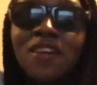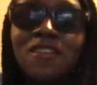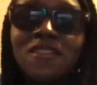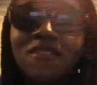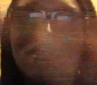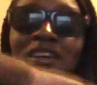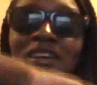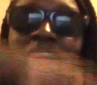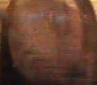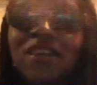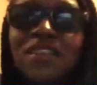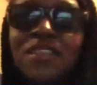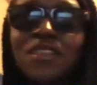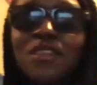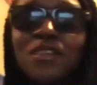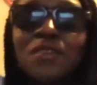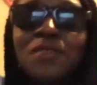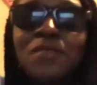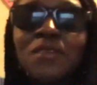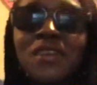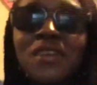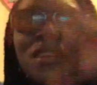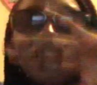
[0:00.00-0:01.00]
with
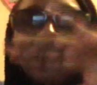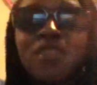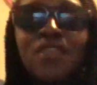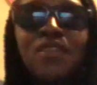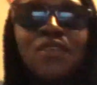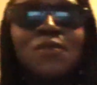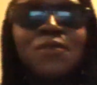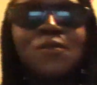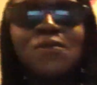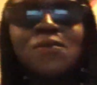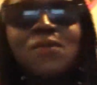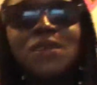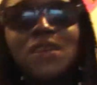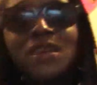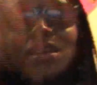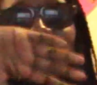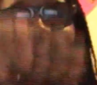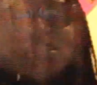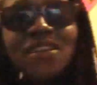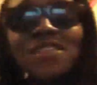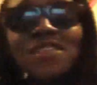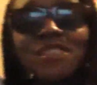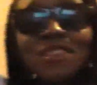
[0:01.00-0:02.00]
you, with you,
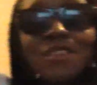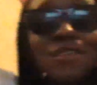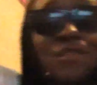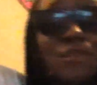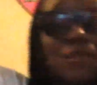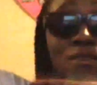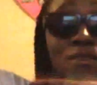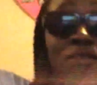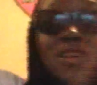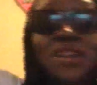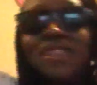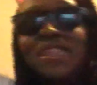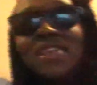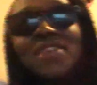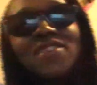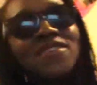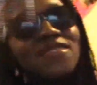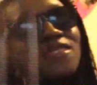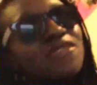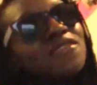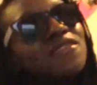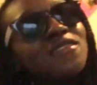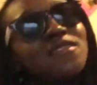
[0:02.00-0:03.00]
with you. That
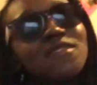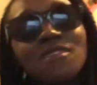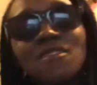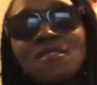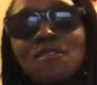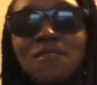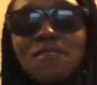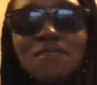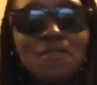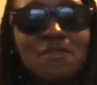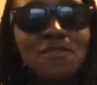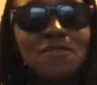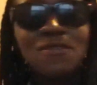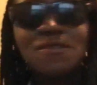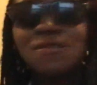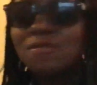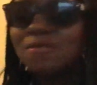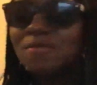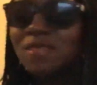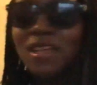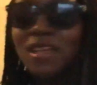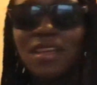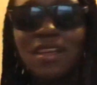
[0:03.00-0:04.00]
song is so,
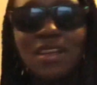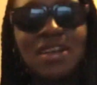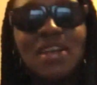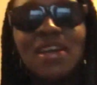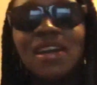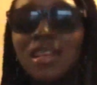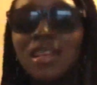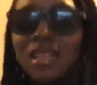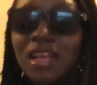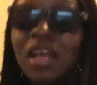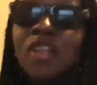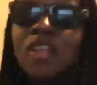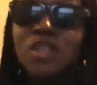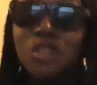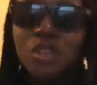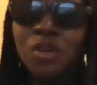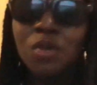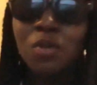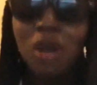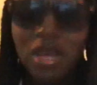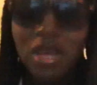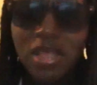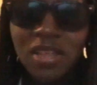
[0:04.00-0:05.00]
like, you
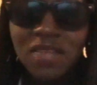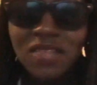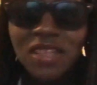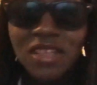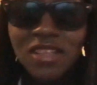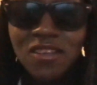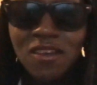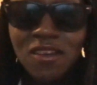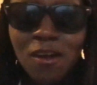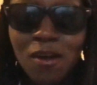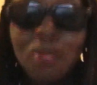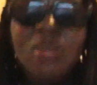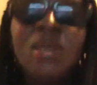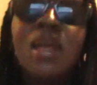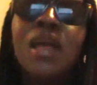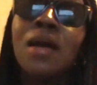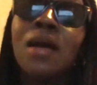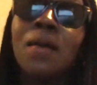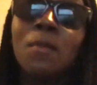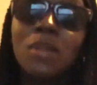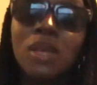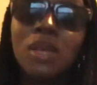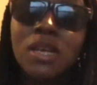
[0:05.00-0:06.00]
know why I love that song?
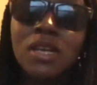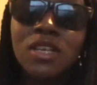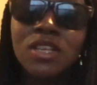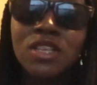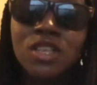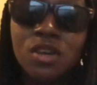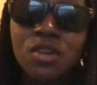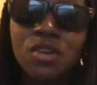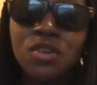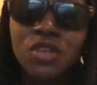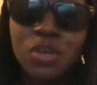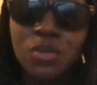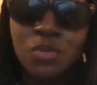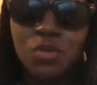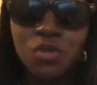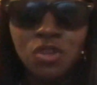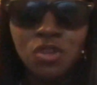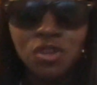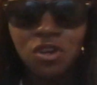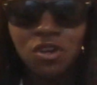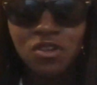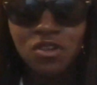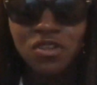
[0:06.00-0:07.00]
Because Young J was
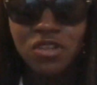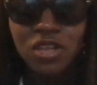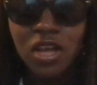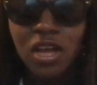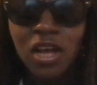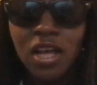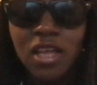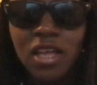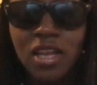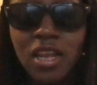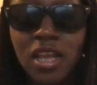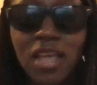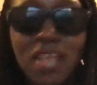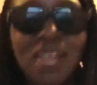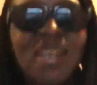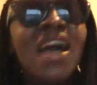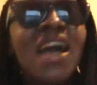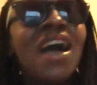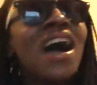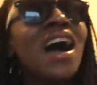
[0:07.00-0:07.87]
on our side, and